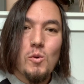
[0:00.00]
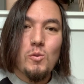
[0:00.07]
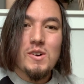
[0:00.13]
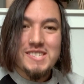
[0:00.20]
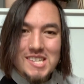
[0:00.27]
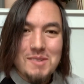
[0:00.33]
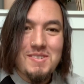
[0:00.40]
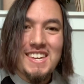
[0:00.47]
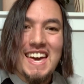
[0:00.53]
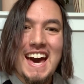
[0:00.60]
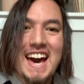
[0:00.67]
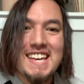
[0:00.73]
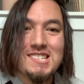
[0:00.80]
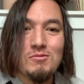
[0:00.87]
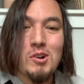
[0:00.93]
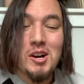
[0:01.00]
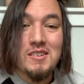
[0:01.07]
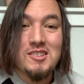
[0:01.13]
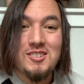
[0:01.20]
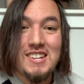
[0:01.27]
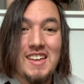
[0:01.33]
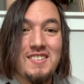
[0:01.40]
What's up, you guys, and welcome
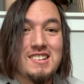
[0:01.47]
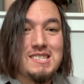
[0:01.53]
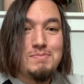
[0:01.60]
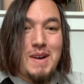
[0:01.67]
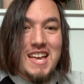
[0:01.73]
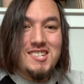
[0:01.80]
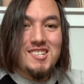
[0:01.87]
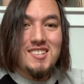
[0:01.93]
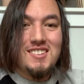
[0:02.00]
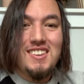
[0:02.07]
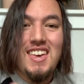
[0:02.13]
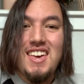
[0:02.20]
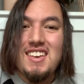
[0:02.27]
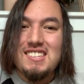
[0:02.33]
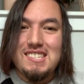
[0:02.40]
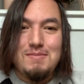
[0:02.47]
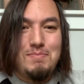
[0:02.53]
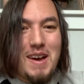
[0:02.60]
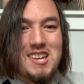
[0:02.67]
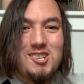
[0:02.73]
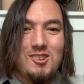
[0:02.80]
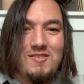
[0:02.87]
to another special
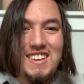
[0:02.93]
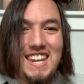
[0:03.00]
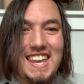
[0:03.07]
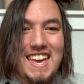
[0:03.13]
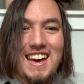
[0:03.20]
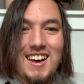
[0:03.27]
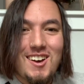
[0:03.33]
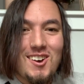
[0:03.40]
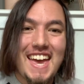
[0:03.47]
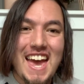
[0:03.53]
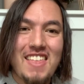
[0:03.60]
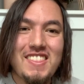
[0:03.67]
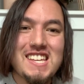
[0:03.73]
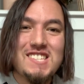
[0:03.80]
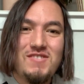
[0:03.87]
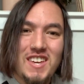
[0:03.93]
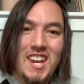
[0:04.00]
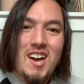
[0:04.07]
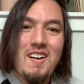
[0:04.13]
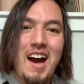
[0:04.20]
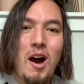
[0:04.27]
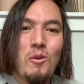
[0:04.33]
video. In this
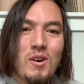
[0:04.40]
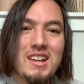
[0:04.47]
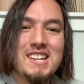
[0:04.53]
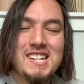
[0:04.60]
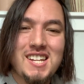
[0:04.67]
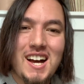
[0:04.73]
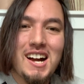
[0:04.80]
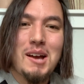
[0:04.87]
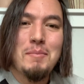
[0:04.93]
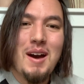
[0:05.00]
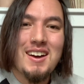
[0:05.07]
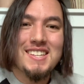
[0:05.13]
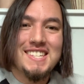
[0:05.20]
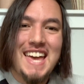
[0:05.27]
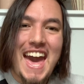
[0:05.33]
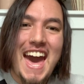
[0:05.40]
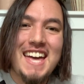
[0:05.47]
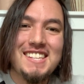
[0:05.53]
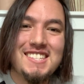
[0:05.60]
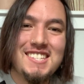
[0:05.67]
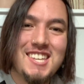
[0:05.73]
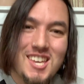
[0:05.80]
video, I wanted to talk about
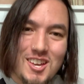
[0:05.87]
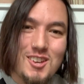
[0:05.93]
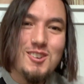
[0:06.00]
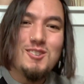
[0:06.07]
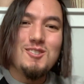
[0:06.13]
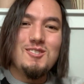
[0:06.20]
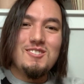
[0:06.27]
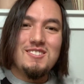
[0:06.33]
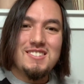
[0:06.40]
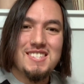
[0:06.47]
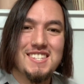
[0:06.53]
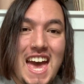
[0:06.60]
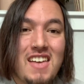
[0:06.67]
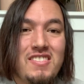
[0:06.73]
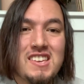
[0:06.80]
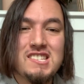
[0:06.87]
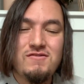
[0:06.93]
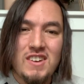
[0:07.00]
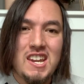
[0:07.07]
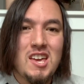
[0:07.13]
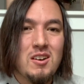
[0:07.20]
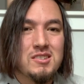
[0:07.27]
tattoos. And this
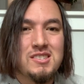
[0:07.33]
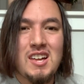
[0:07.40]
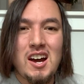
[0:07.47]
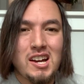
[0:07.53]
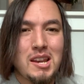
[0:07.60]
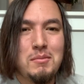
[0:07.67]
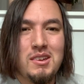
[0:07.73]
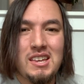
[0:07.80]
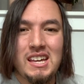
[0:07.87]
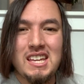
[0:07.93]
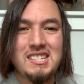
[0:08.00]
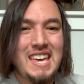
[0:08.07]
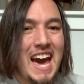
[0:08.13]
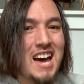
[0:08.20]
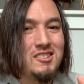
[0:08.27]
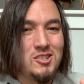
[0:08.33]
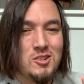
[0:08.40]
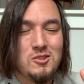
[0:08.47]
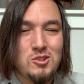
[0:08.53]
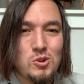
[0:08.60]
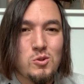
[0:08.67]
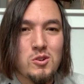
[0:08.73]
video is not going to be like a tattoo
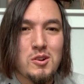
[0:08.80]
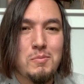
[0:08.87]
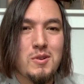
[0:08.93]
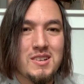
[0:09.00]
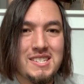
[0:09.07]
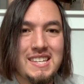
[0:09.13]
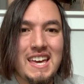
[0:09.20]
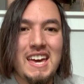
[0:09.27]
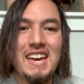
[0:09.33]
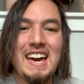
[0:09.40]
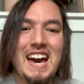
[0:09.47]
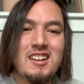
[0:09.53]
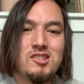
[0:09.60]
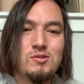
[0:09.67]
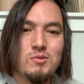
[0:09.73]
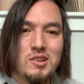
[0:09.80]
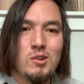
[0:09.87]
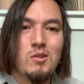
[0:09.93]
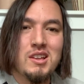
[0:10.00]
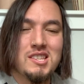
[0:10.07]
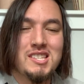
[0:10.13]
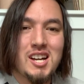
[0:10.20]
tour per se. I just really
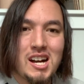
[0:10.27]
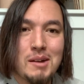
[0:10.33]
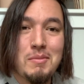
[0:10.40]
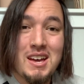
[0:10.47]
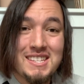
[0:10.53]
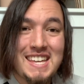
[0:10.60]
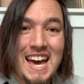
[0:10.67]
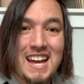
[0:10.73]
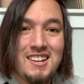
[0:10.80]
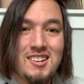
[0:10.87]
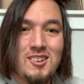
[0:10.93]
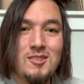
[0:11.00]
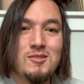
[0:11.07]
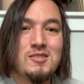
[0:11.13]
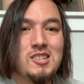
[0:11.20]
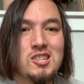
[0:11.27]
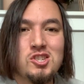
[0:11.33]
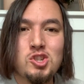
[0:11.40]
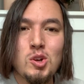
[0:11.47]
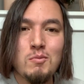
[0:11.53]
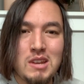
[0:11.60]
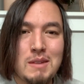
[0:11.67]
want to talk about tattoos because
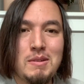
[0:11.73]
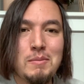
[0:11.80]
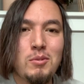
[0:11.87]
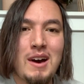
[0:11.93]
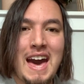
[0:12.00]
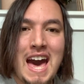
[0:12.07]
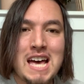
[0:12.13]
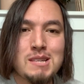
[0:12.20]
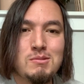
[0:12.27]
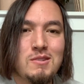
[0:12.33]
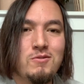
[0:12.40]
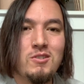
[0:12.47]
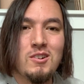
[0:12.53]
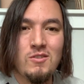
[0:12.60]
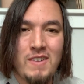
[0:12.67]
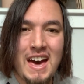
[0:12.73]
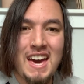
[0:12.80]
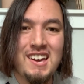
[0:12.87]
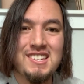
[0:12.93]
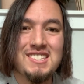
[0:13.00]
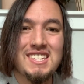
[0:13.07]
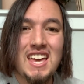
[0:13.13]
so many people ask me for
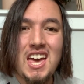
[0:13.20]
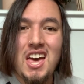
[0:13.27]
advice.